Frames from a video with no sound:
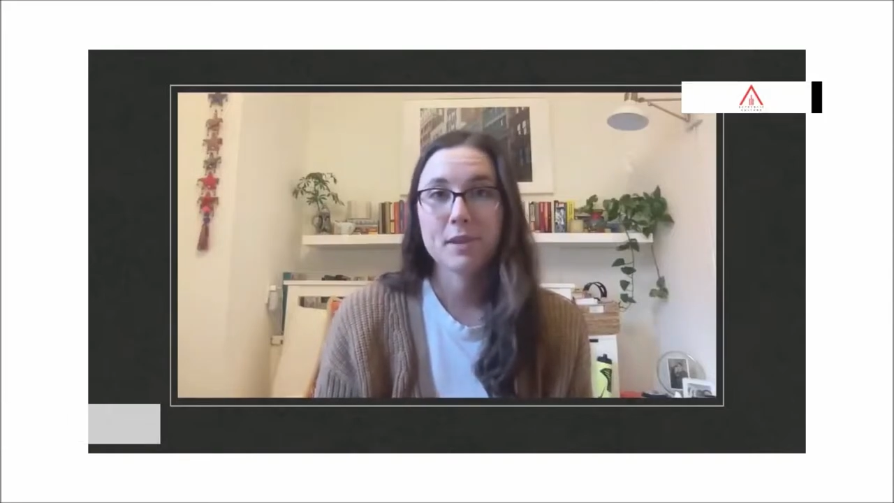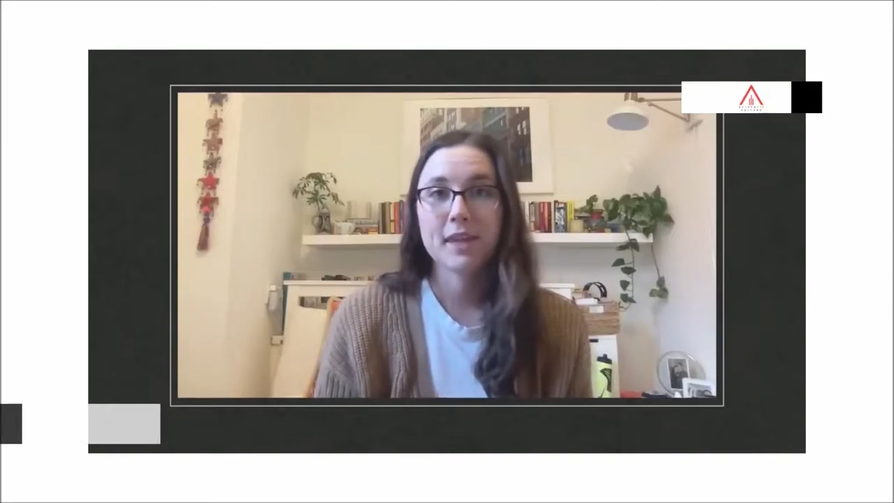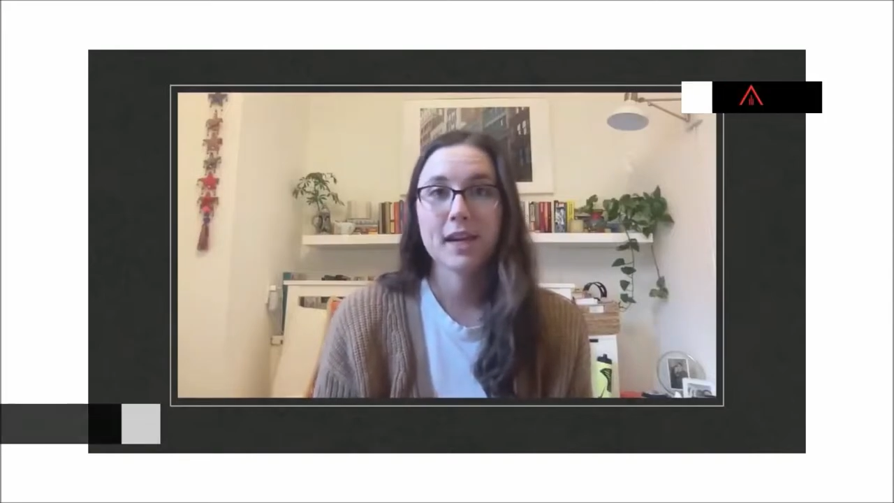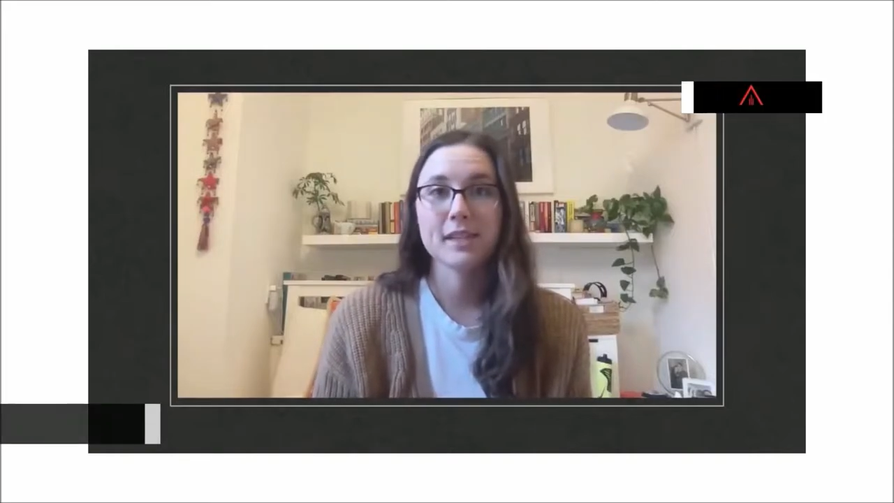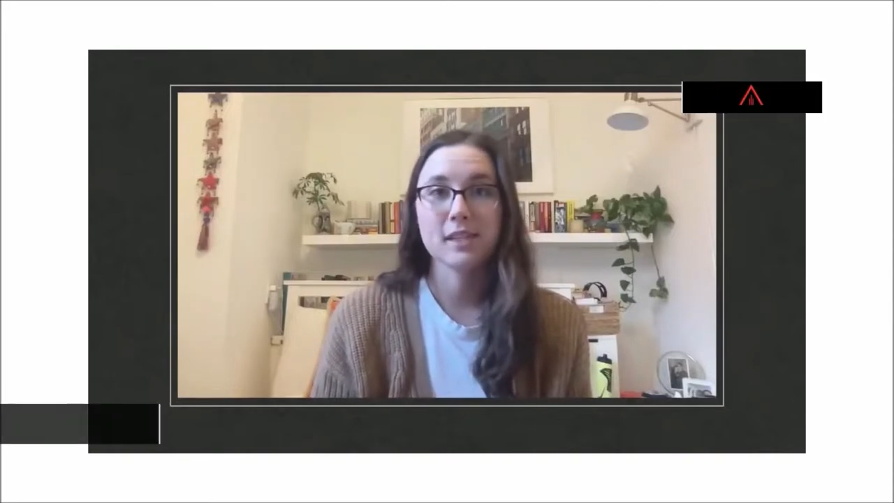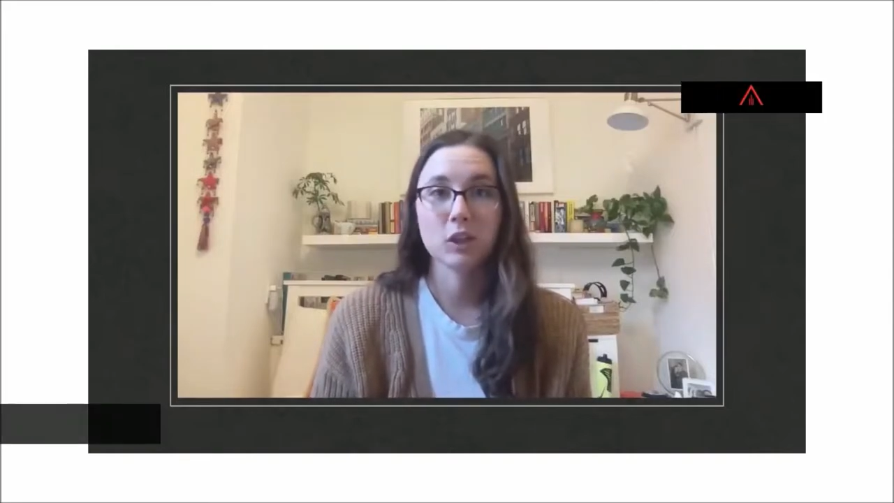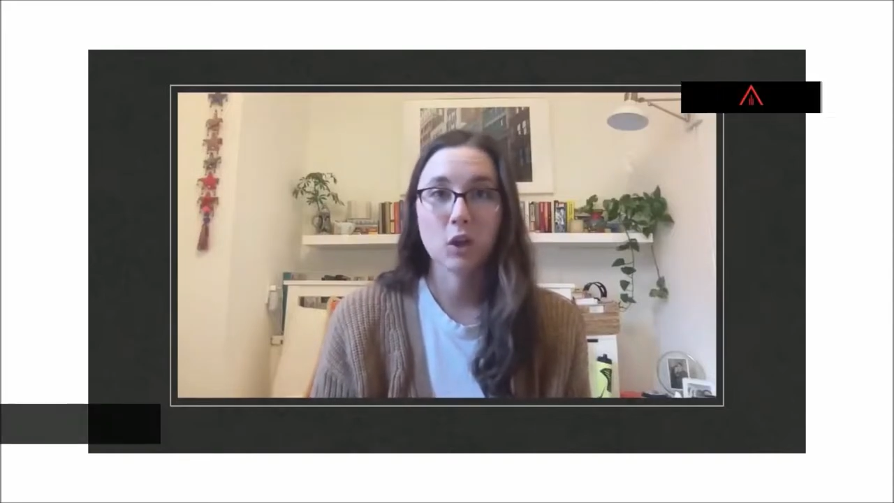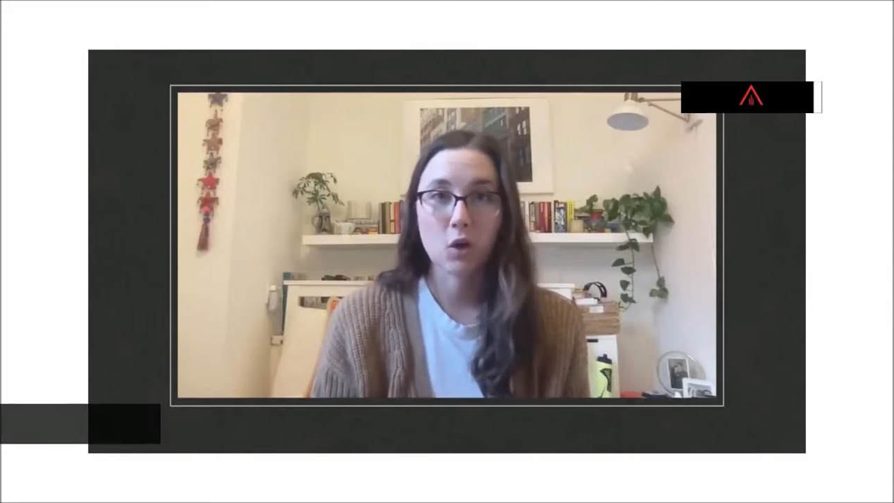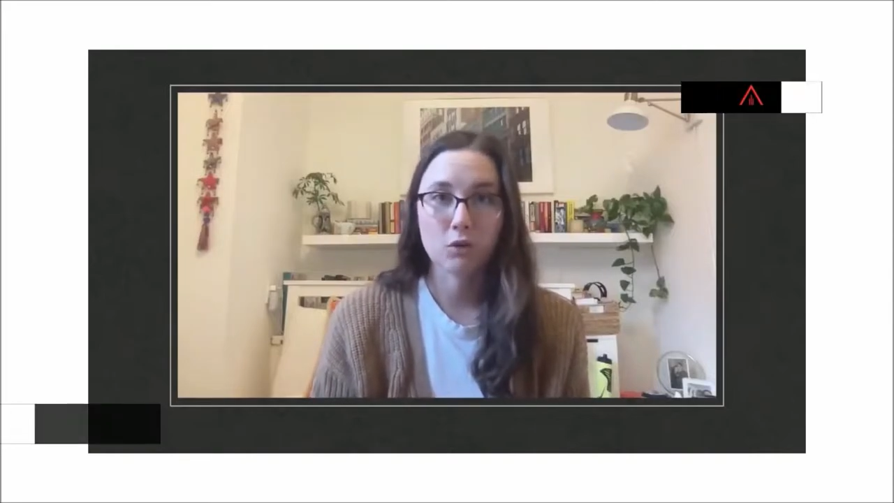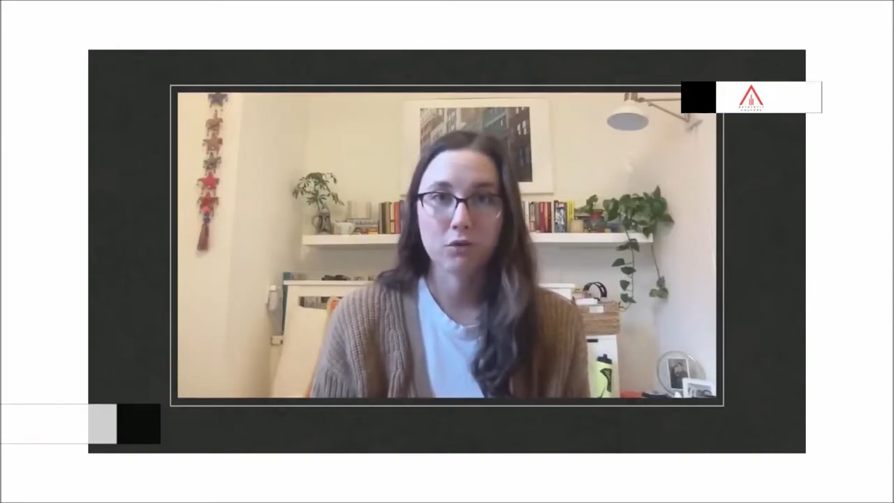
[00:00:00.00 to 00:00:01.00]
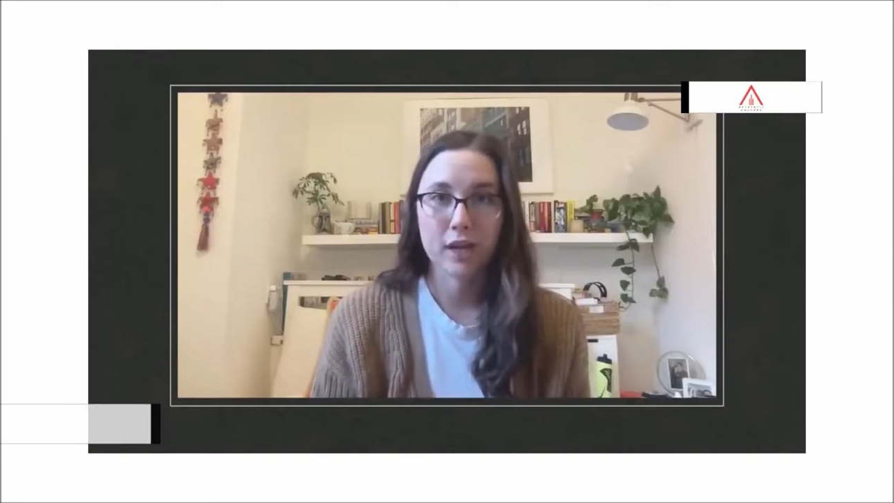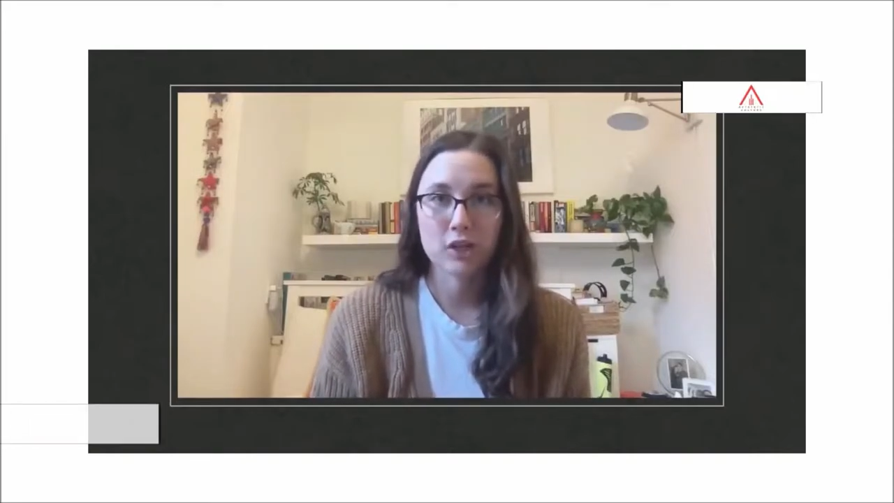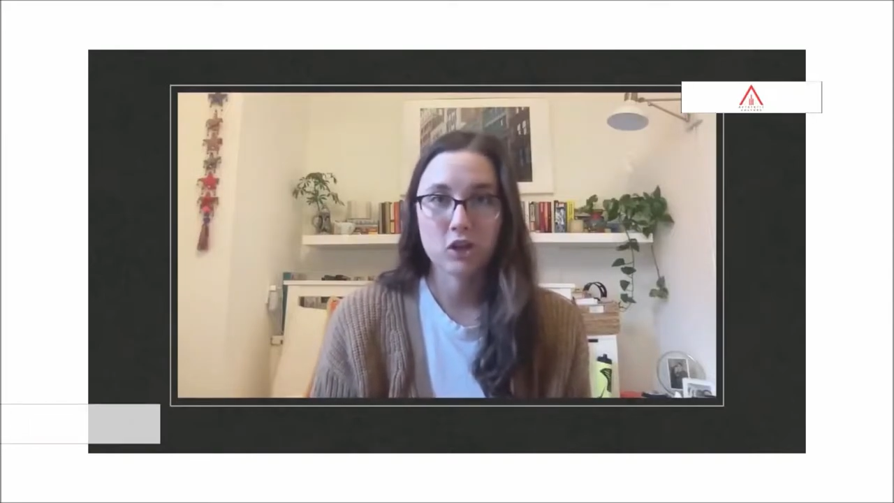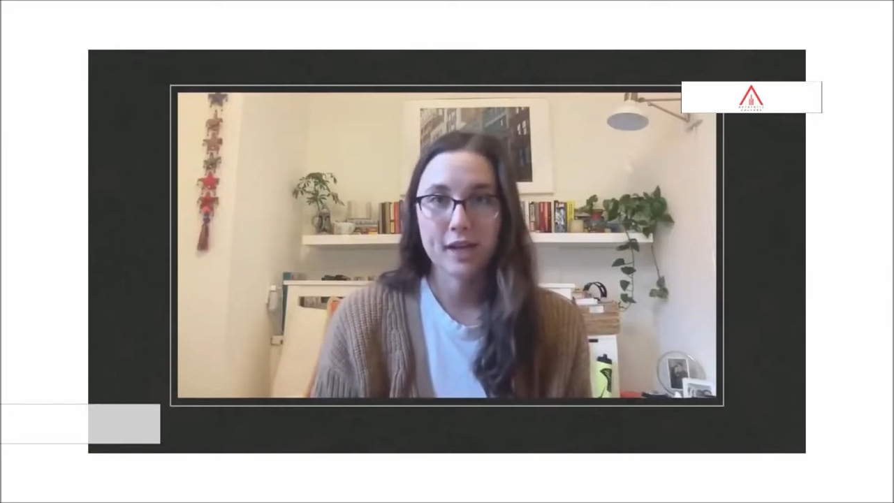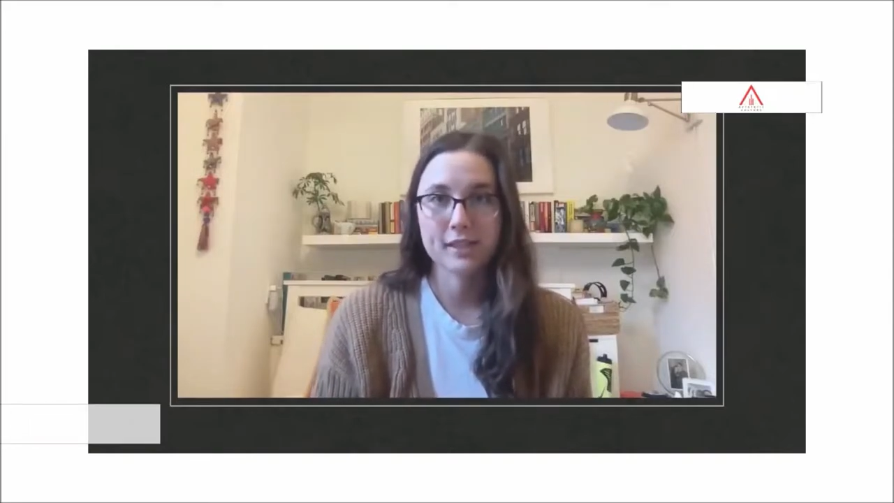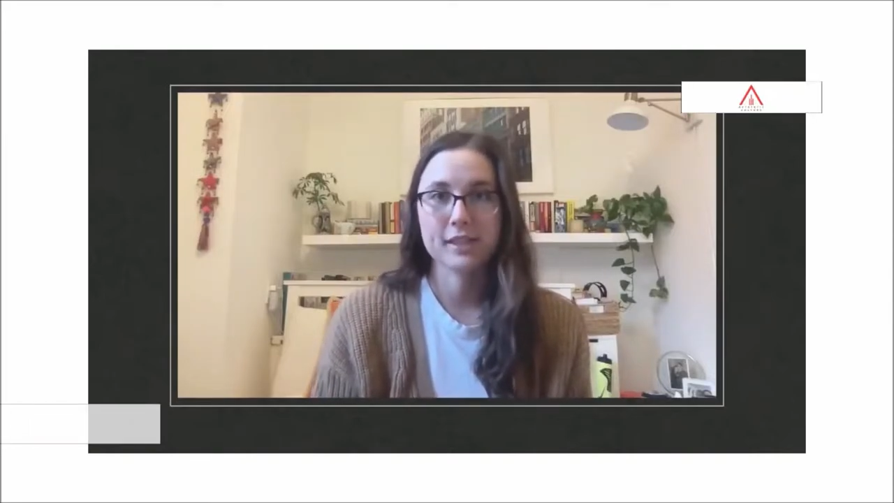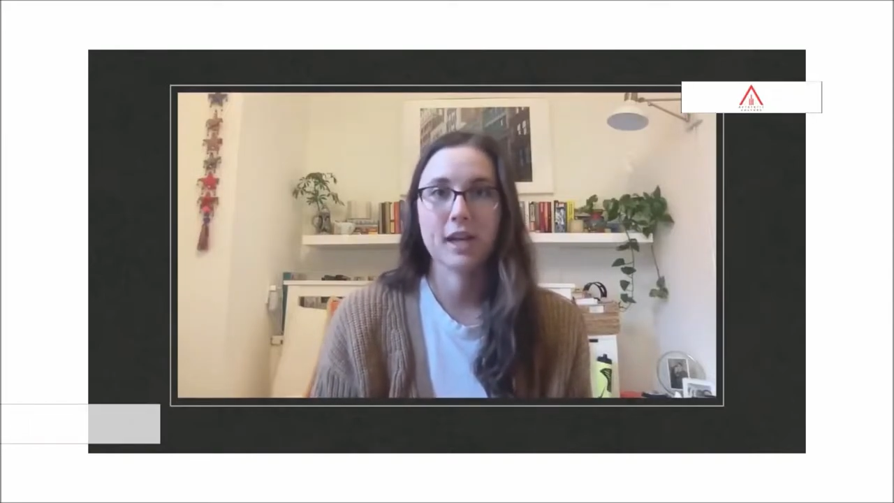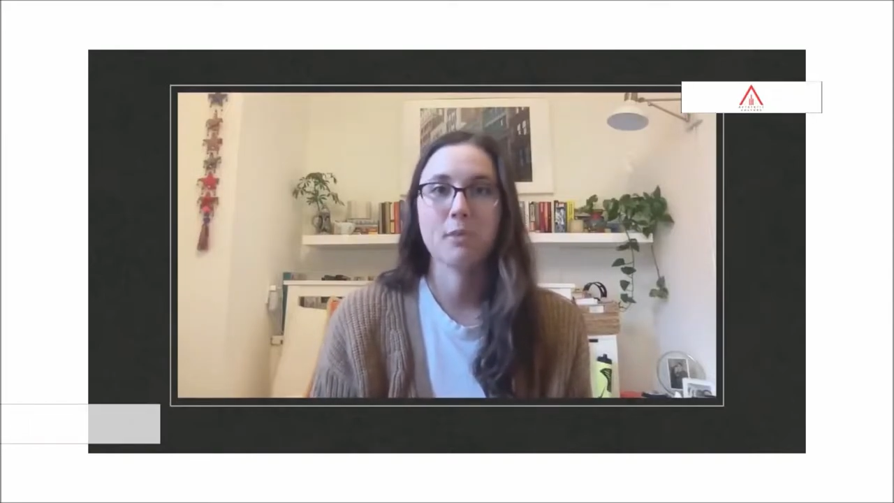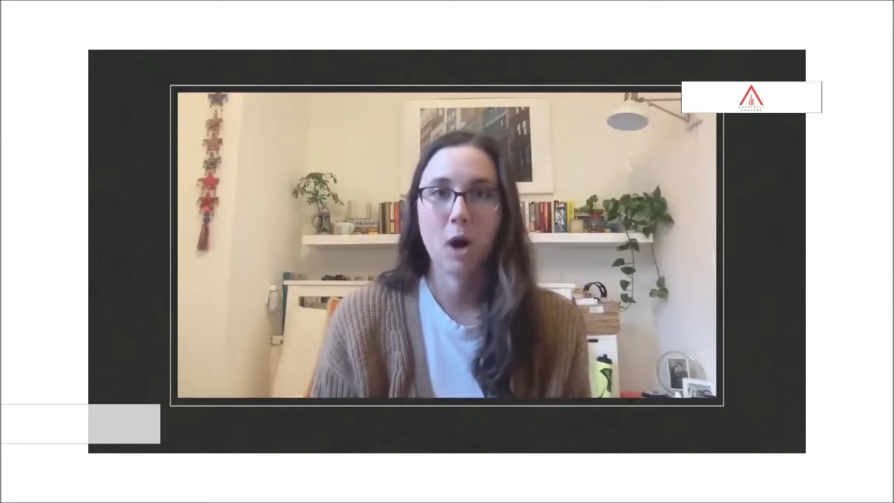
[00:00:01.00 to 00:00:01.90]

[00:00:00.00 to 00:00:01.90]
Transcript: but then it's the local franchises that are